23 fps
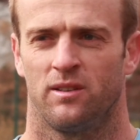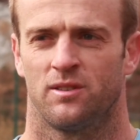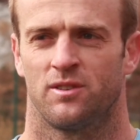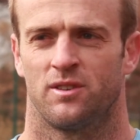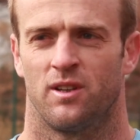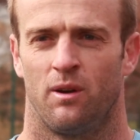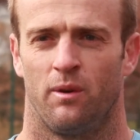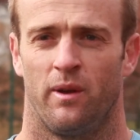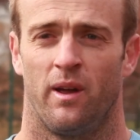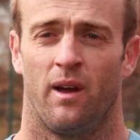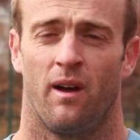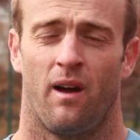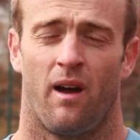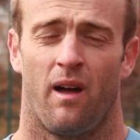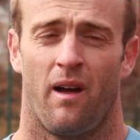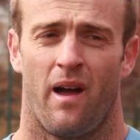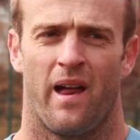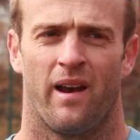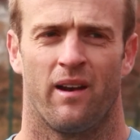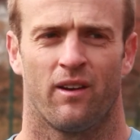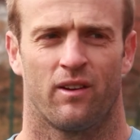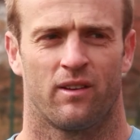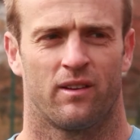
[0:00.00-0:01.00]
So yeah,
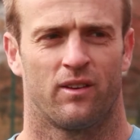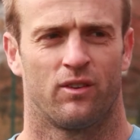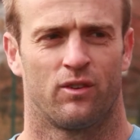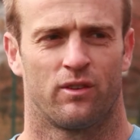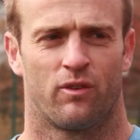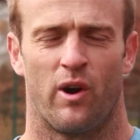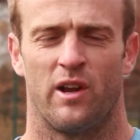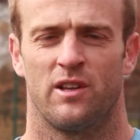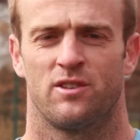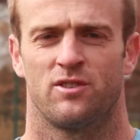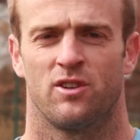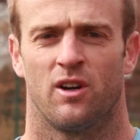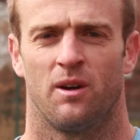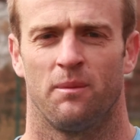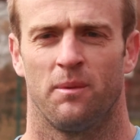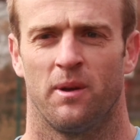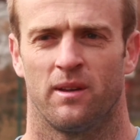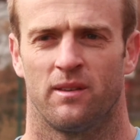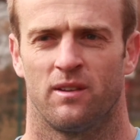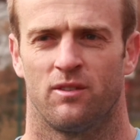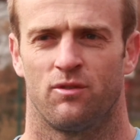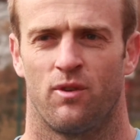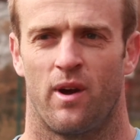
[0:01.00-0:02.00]
I had a great time
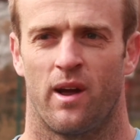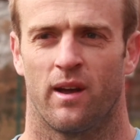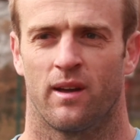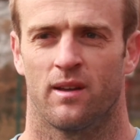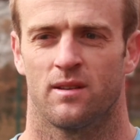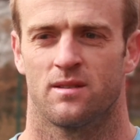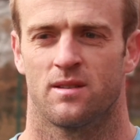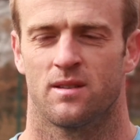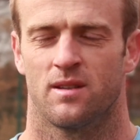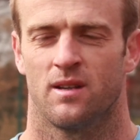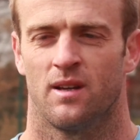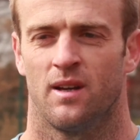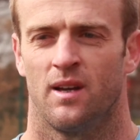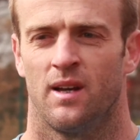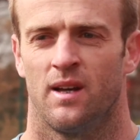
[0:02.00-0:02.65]
here at the Dragons.